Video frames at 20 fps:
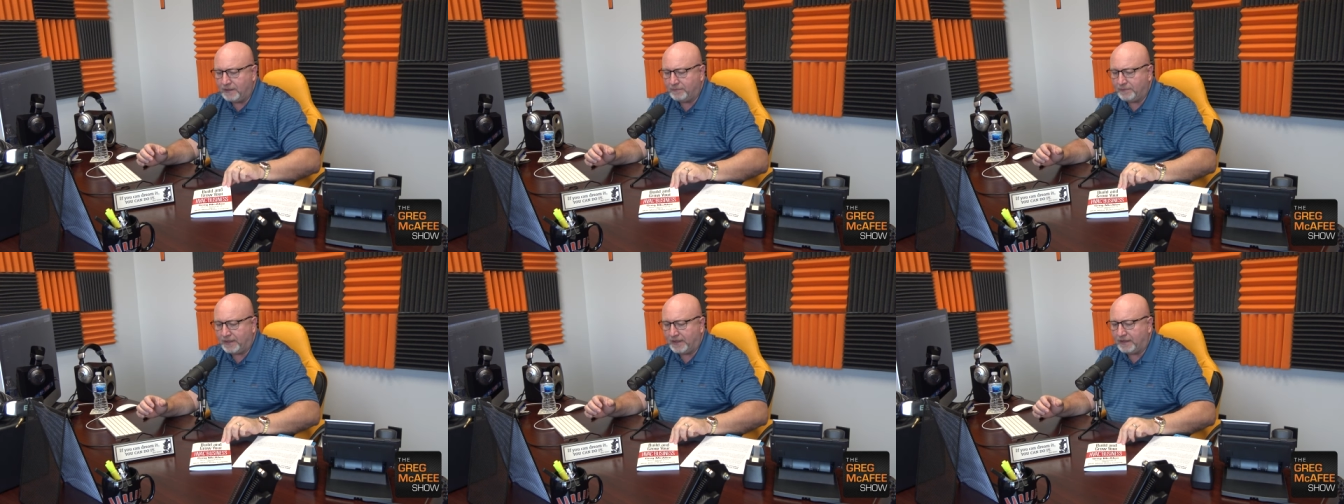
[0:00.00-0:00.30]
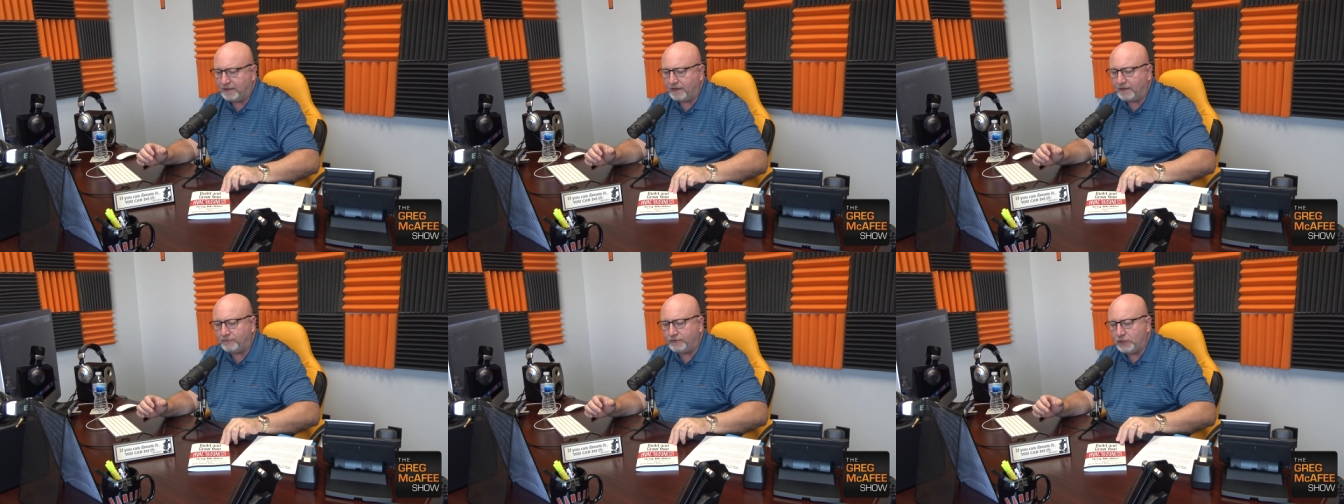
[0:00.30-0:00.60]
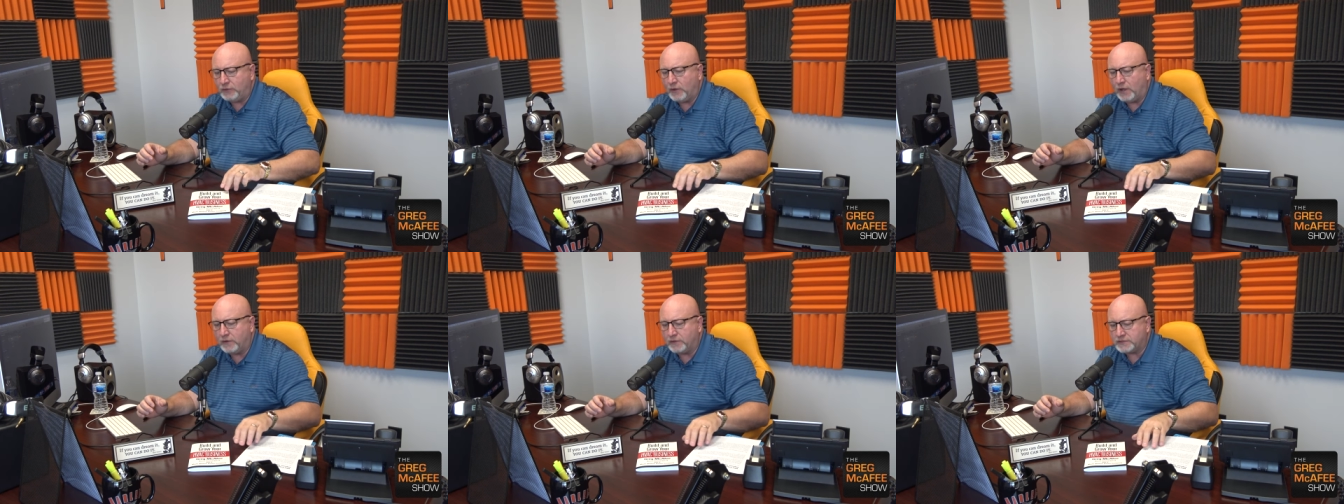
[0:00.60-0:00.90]
But if
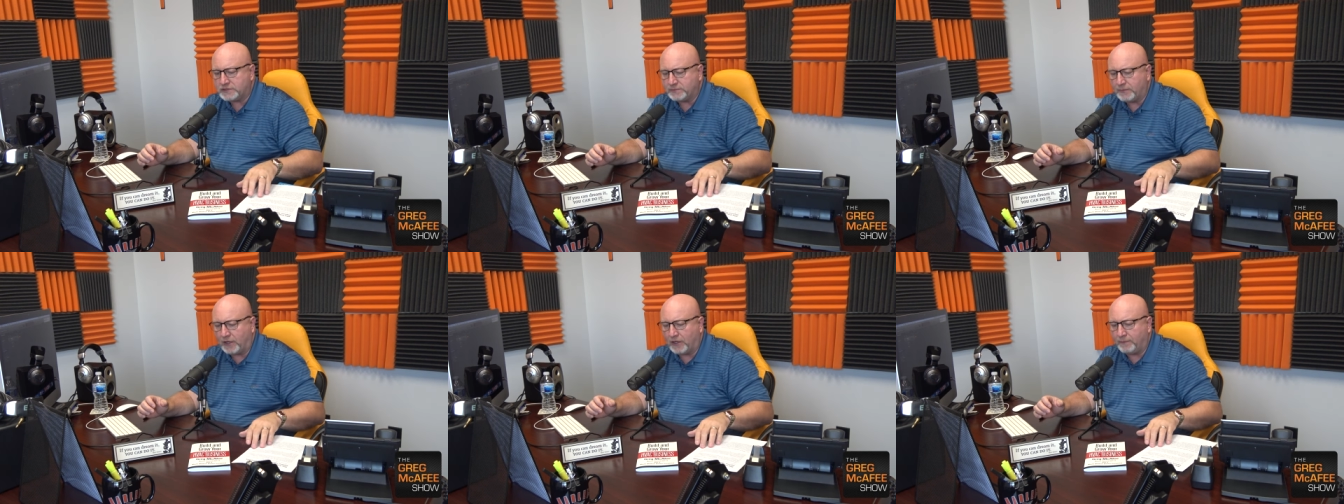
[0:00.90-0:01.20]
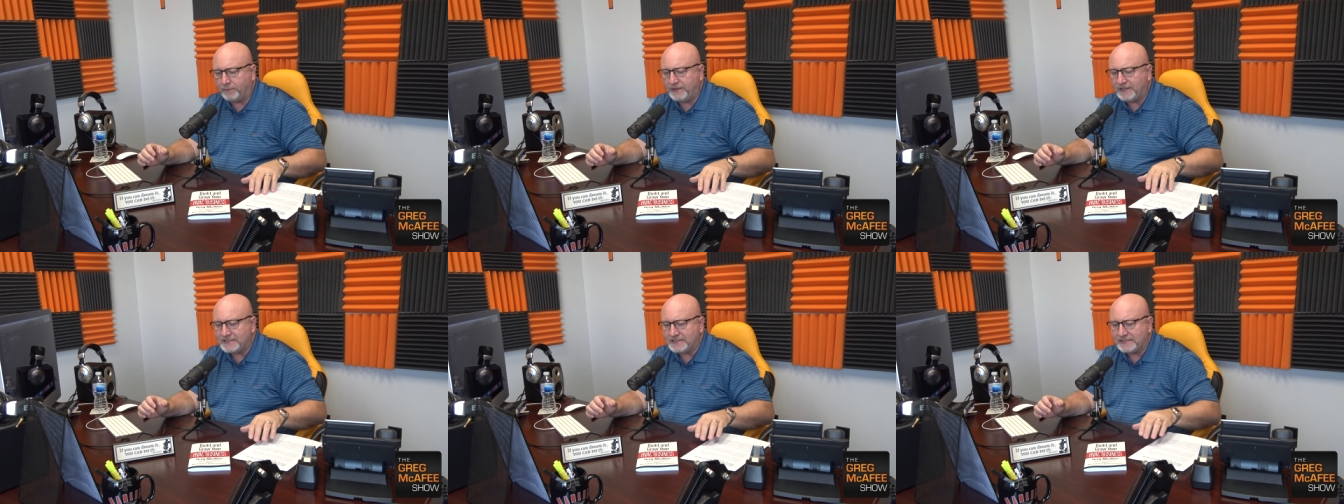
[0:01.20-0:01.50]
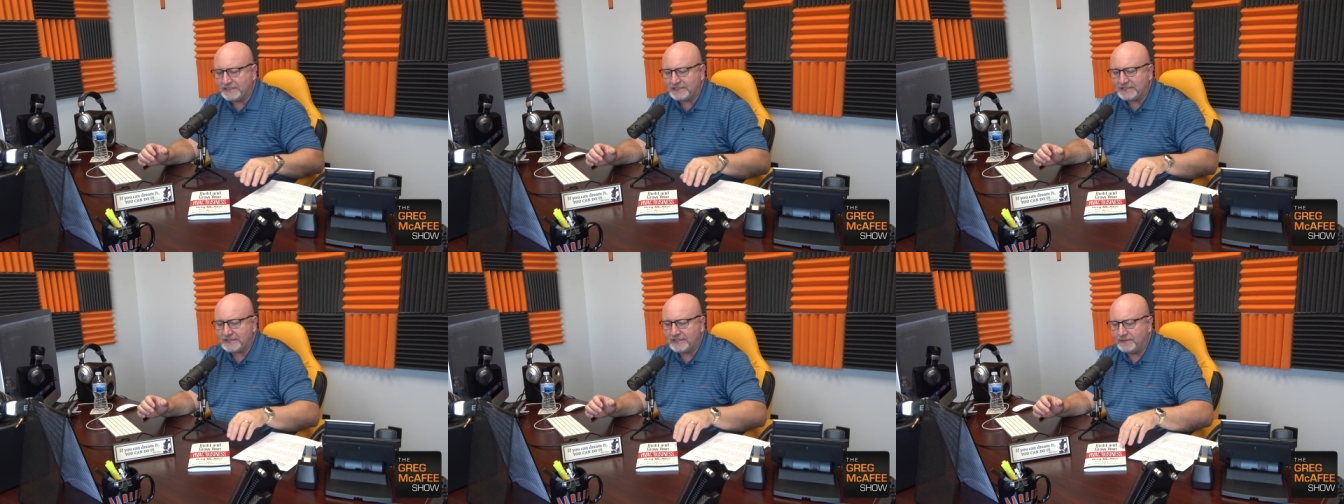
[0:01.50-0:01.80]
you own a small
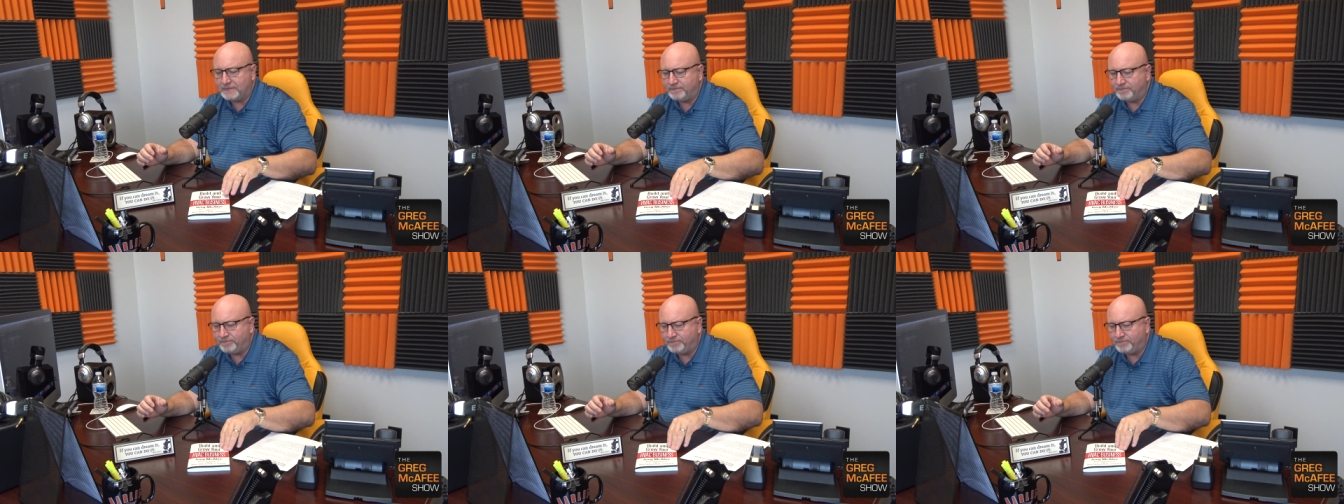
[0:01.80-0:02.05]
business,